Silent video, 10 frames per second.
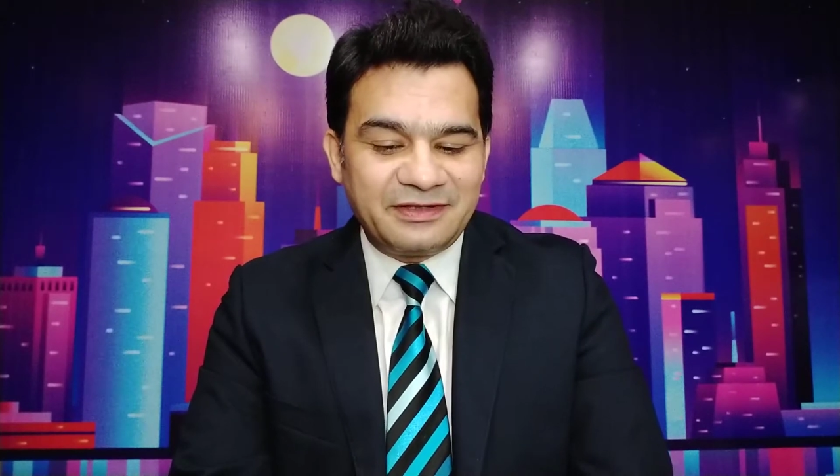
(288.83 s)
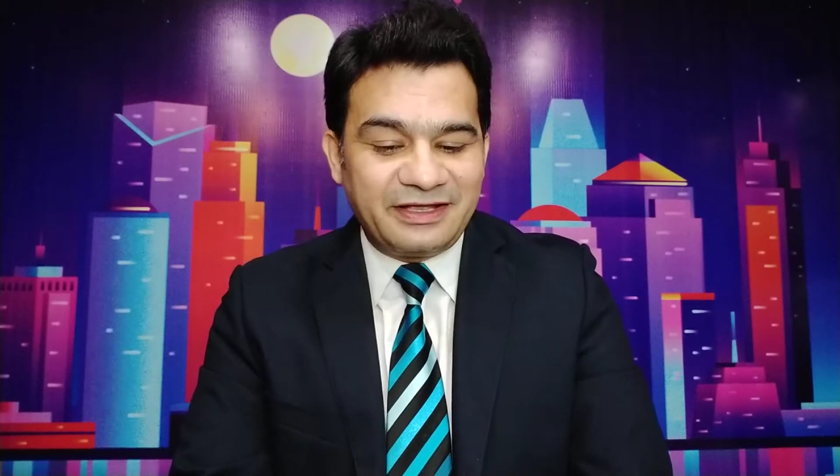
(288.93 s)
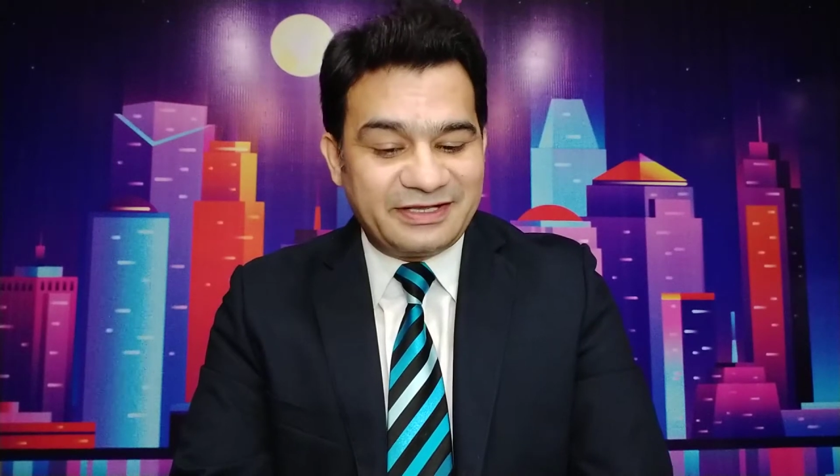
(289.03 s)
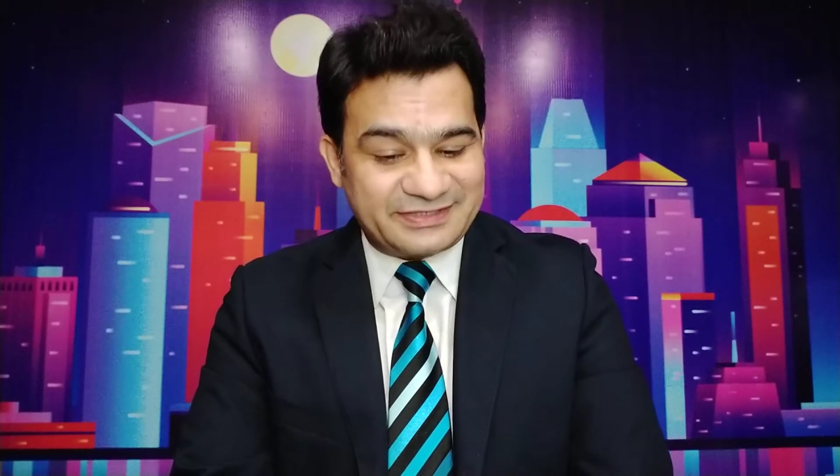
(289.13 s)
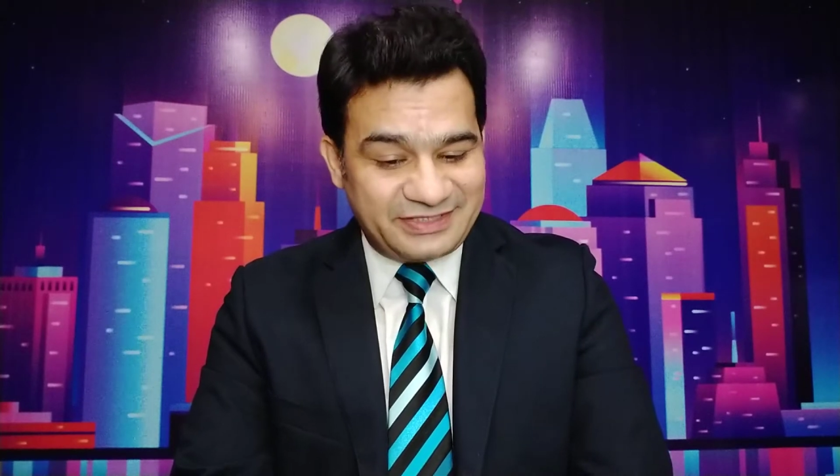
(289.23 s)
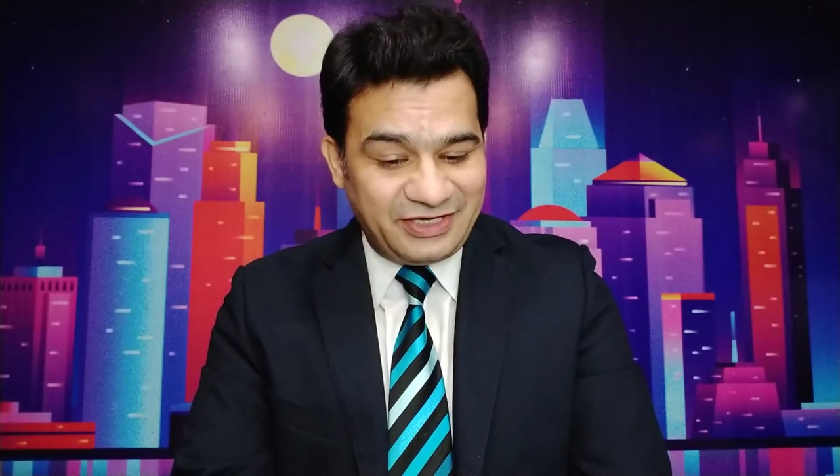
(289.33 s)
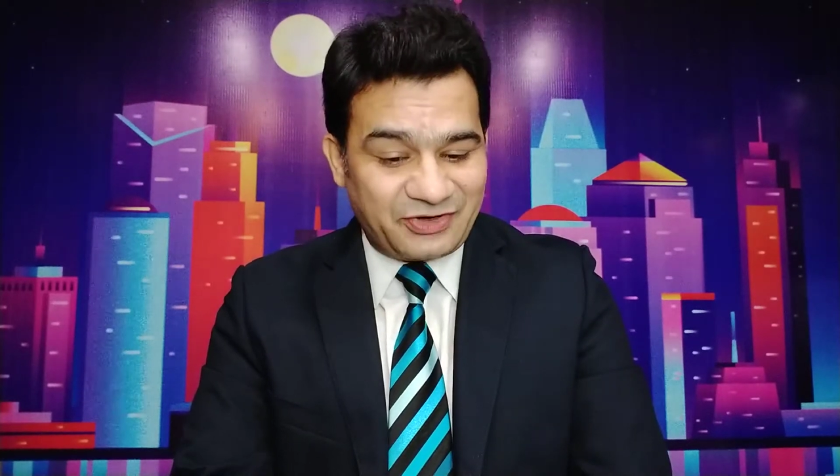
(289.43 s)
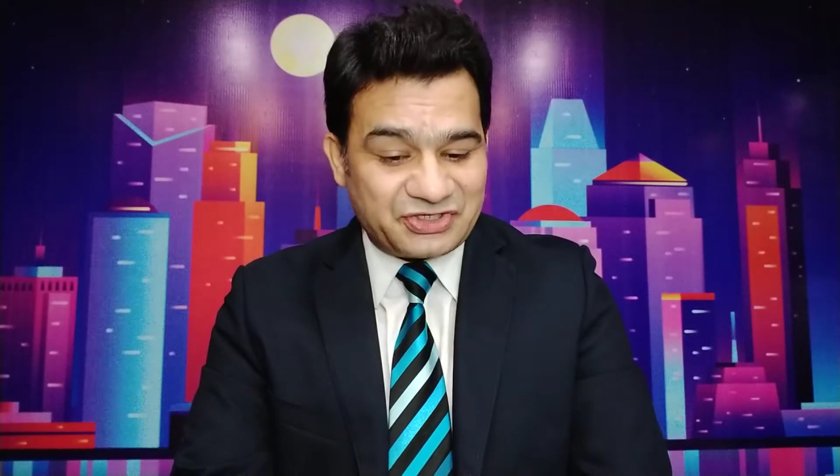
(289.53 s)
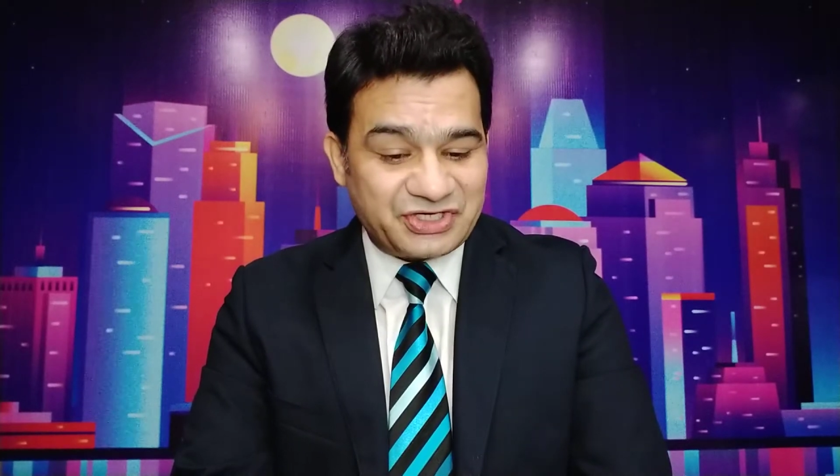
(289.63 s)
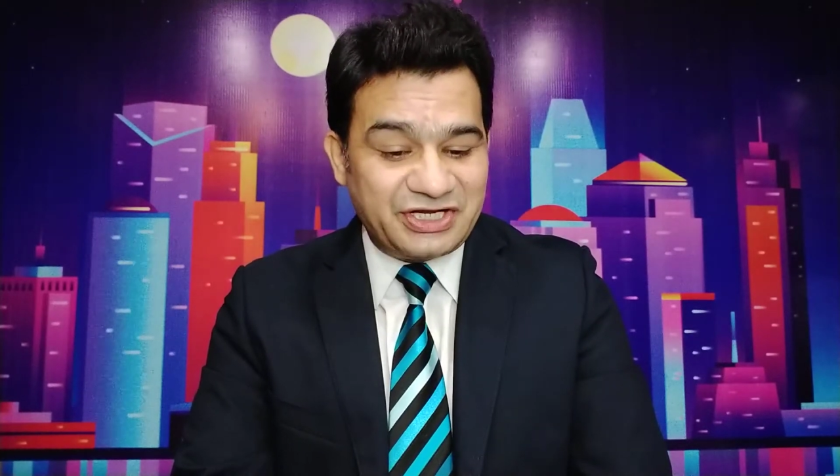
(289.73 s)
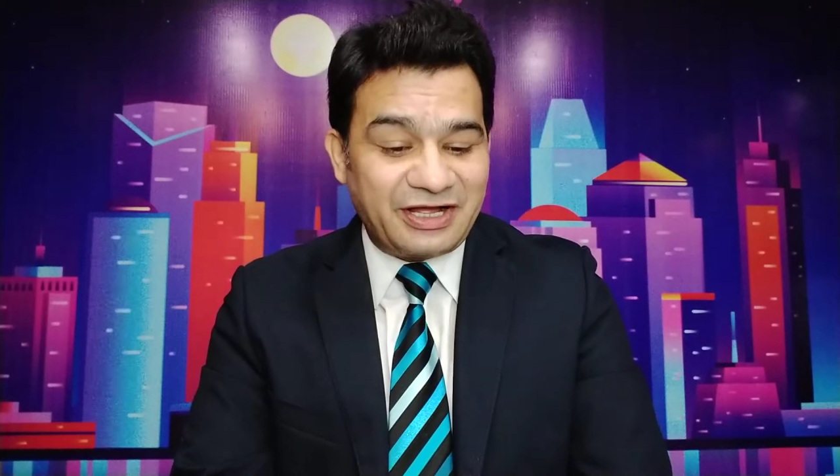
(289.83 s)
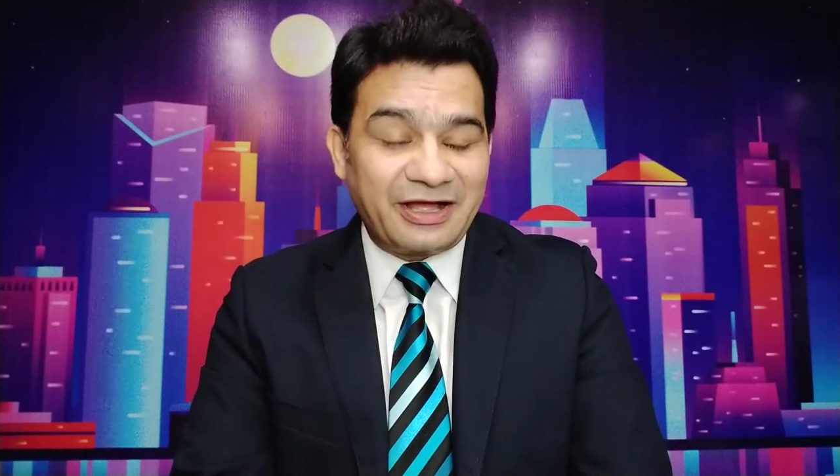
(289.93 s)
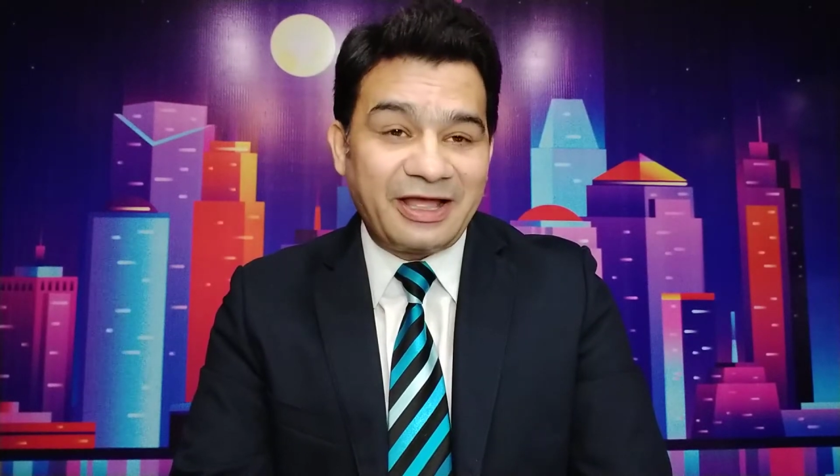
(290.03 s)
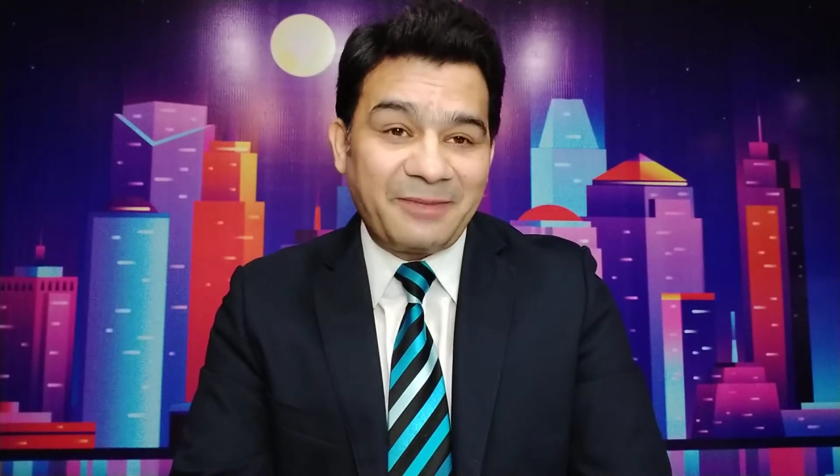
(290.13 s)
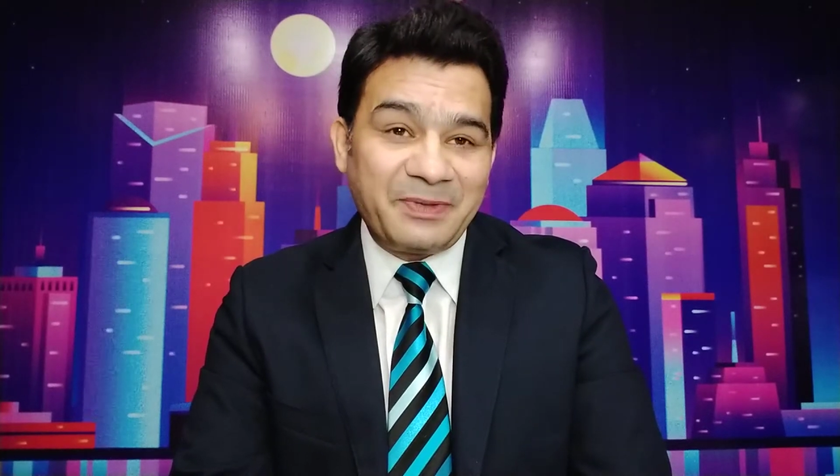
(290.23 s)
Is he or she
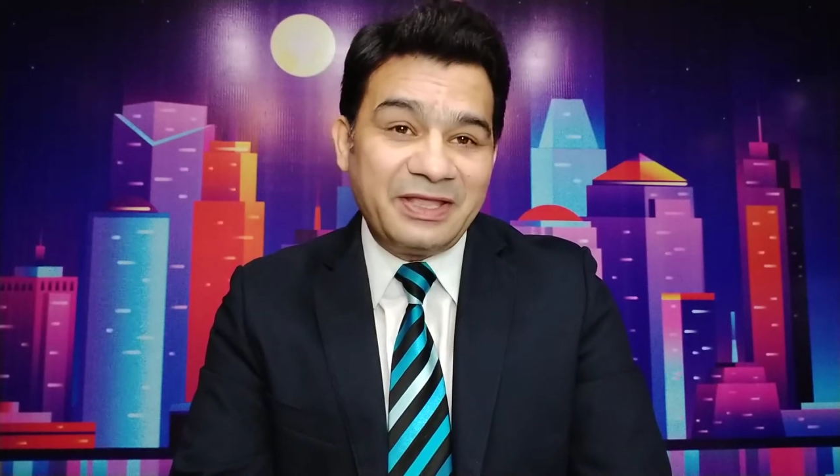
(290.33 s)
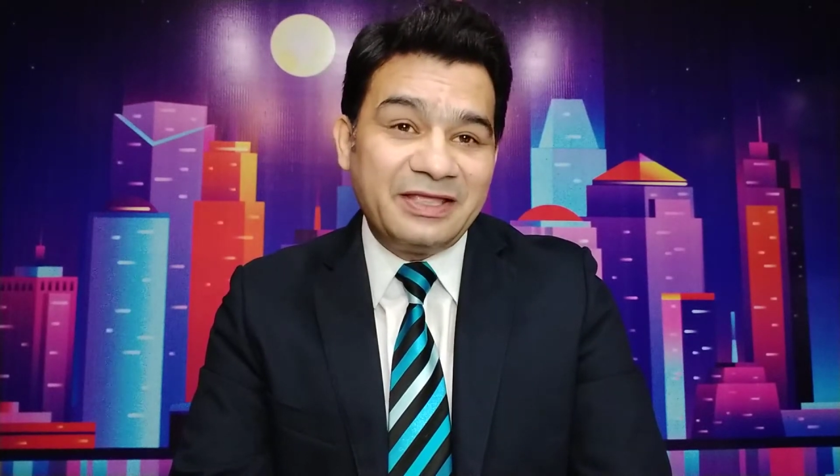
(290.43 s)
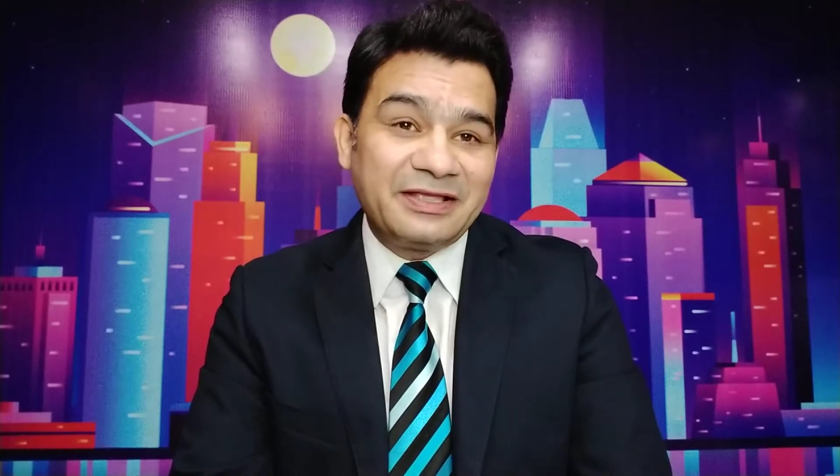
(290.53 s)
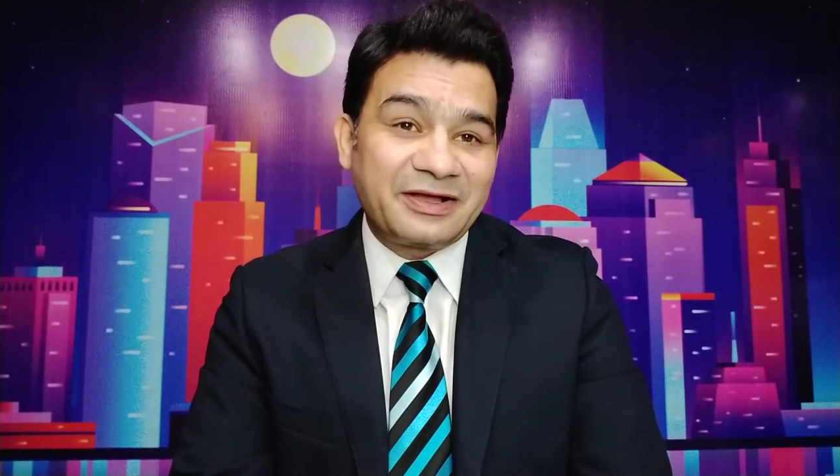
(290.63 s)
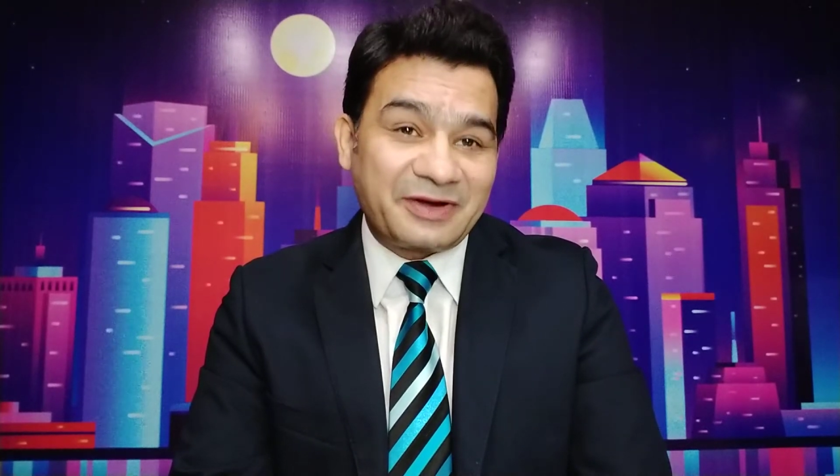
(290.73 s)
a happy,